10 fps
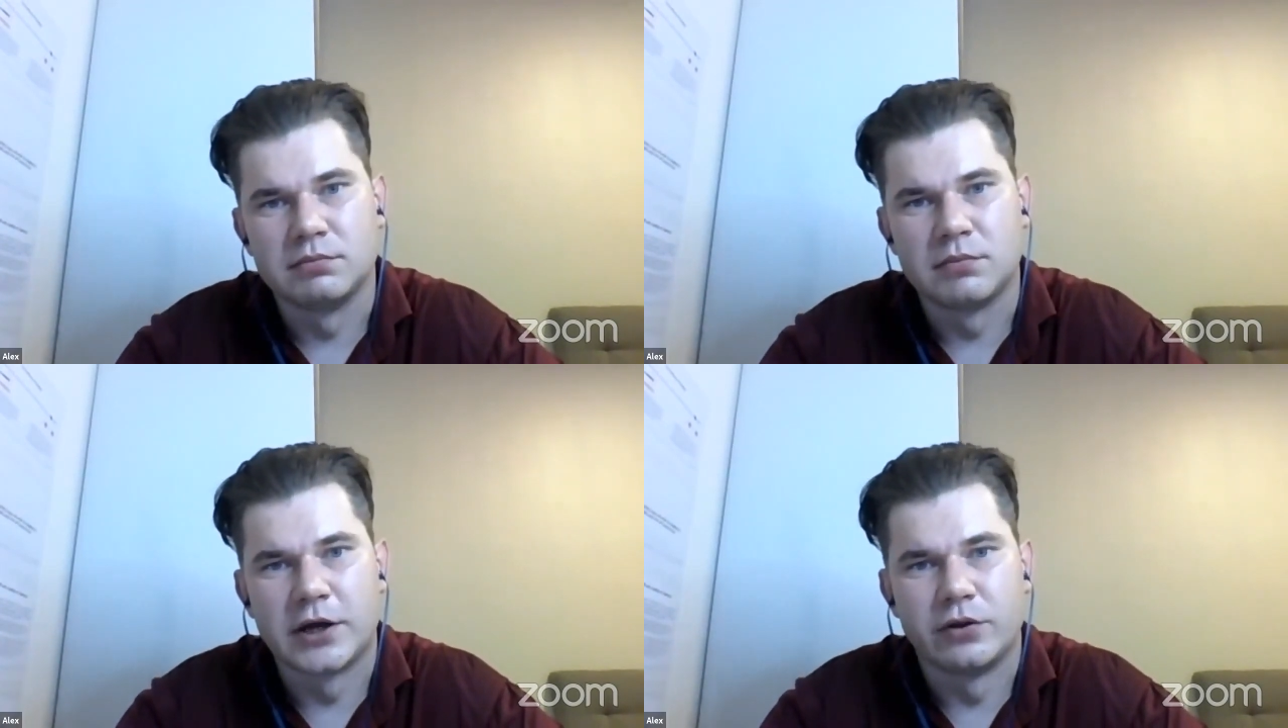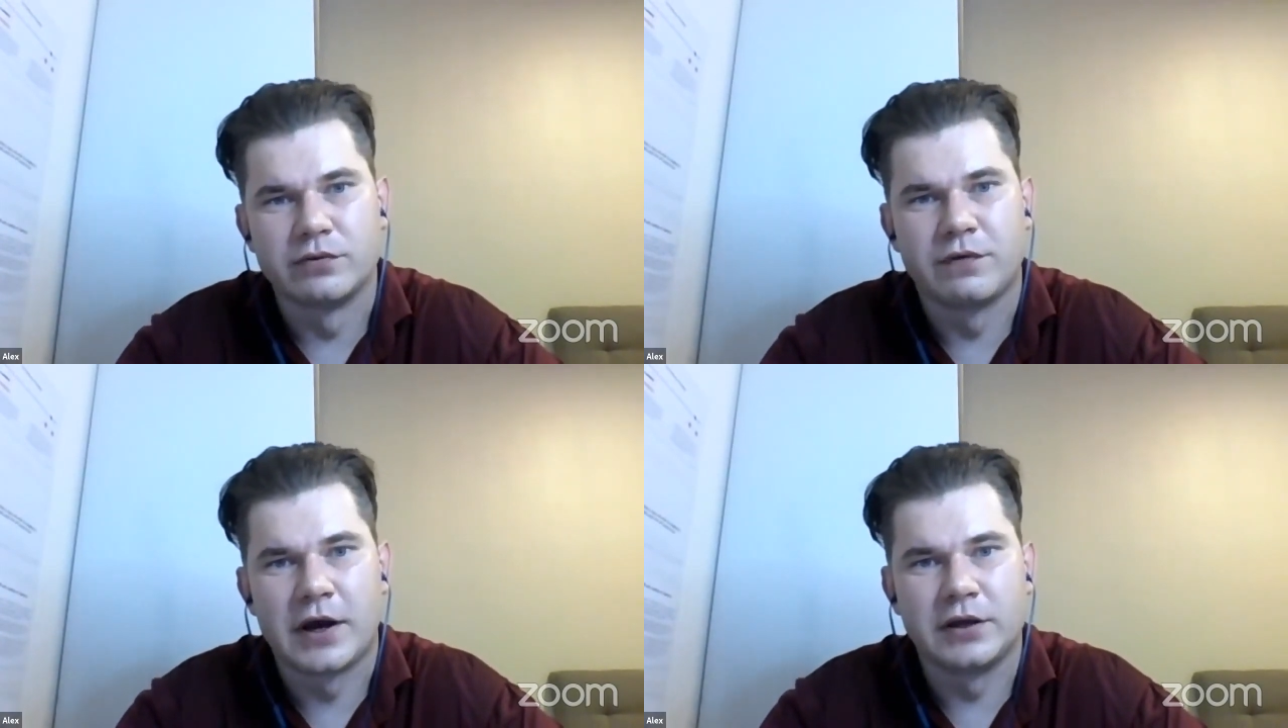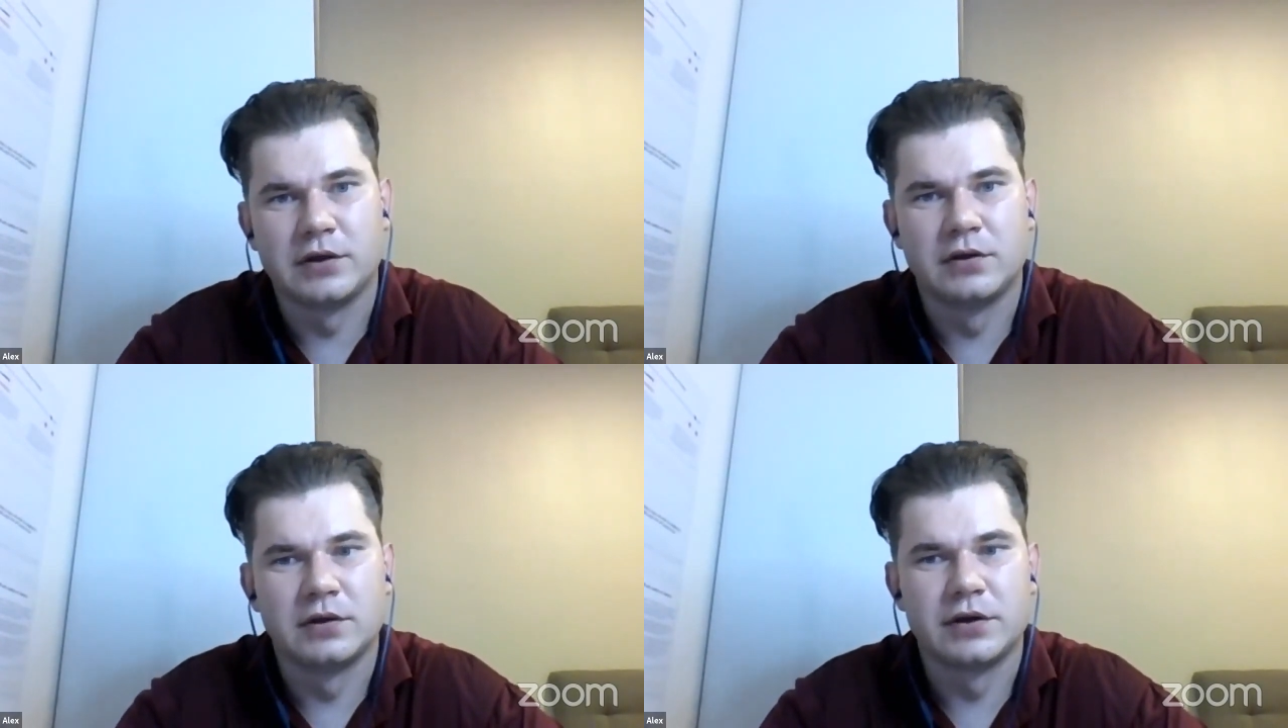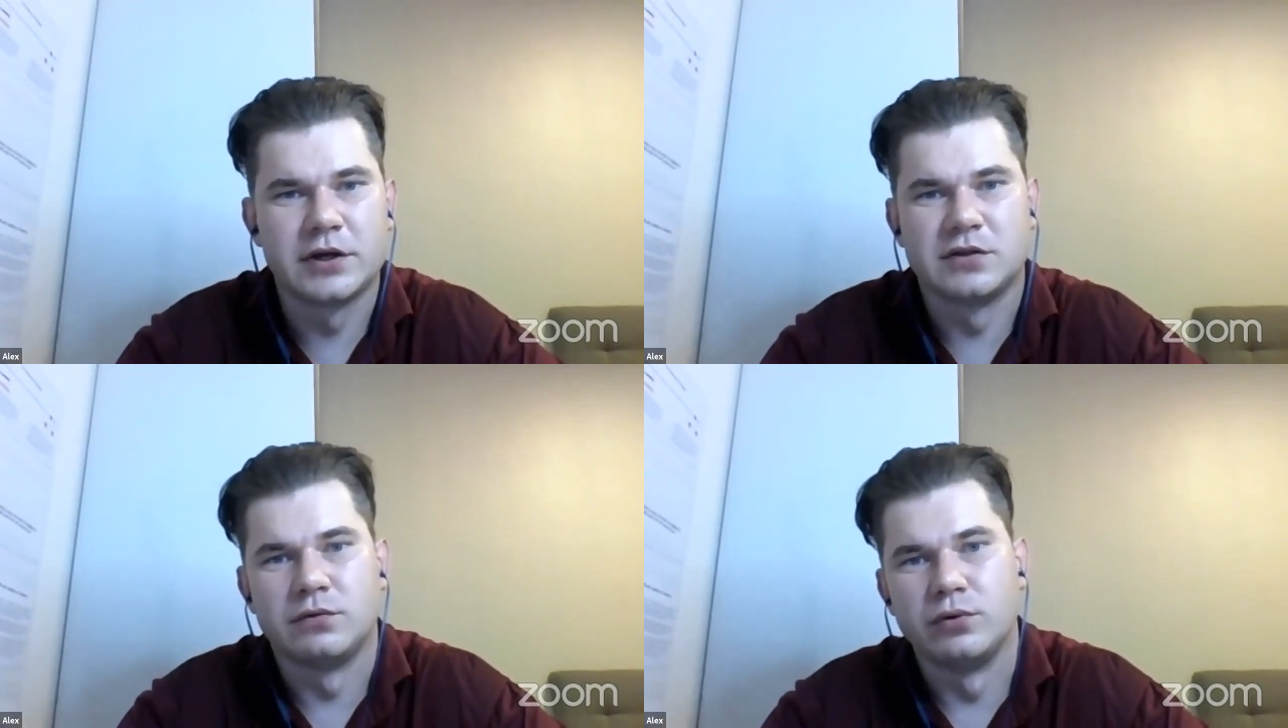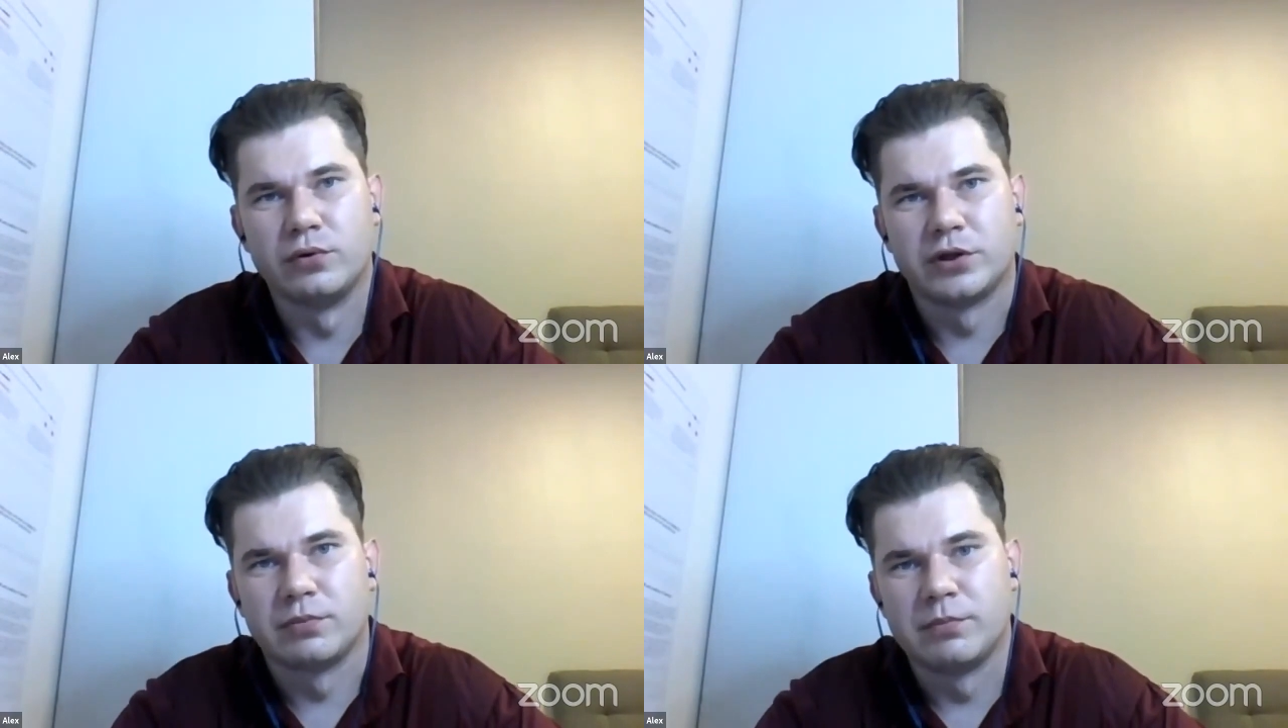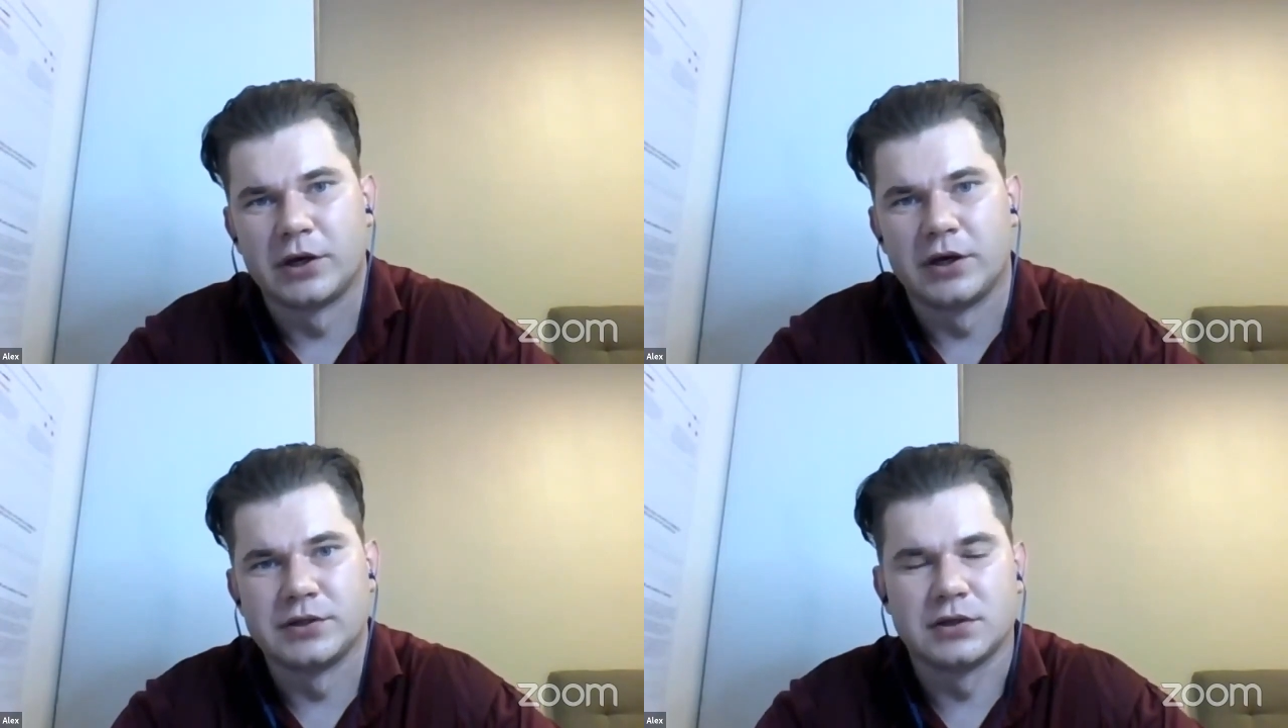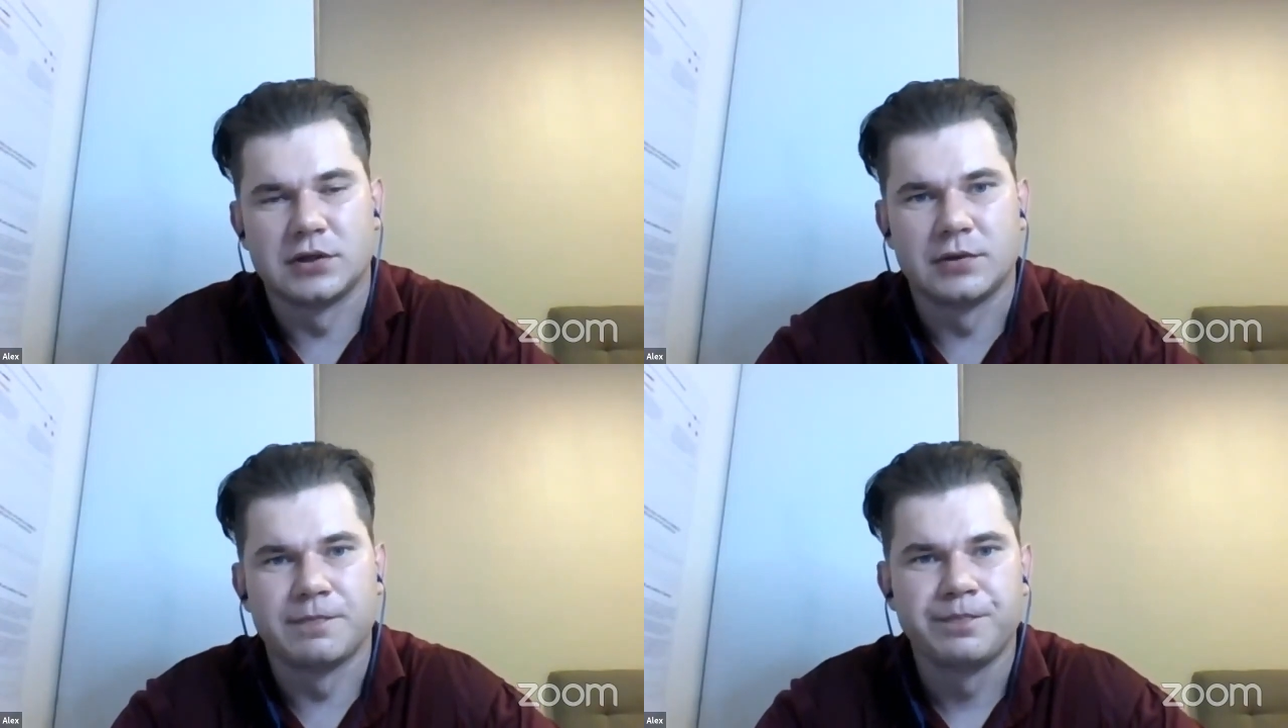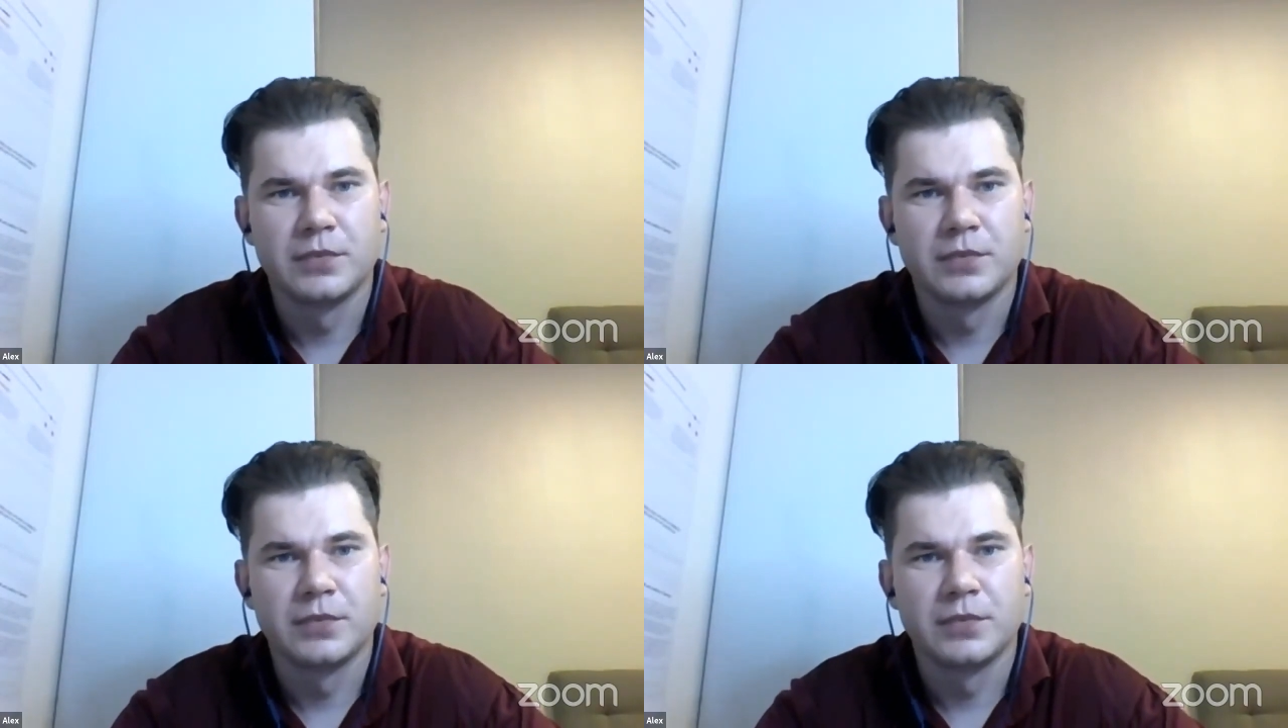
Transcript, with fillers: i don't find reason to do it because uh,